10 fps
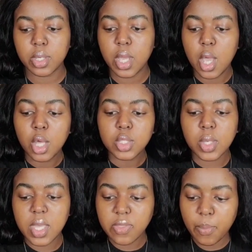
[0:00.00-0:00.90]
good.
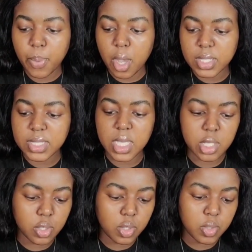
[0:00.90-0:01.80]
So in the box they
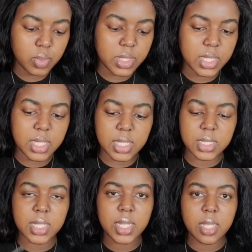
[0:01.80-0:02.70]
include
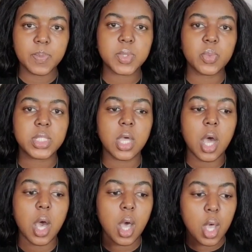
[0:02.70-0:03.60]
these clips, which
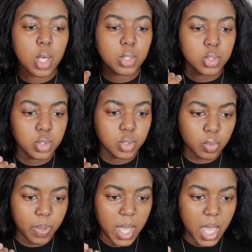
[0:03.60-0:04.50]
are
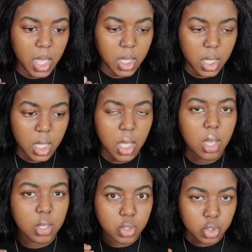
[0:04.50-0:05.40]
super
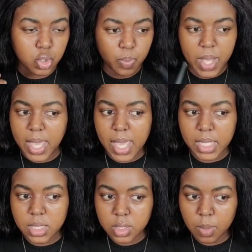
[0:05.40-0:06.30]

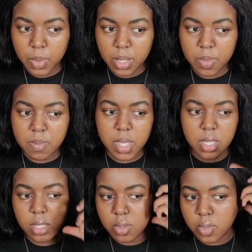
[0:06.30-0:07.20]
handy. So I'm going to be
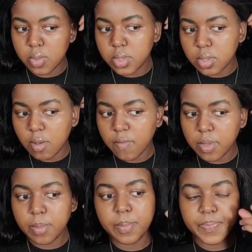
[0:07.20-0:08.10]
making use
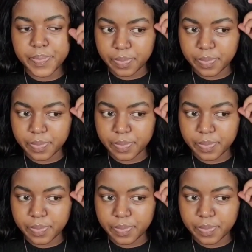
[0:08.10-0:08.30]
of them.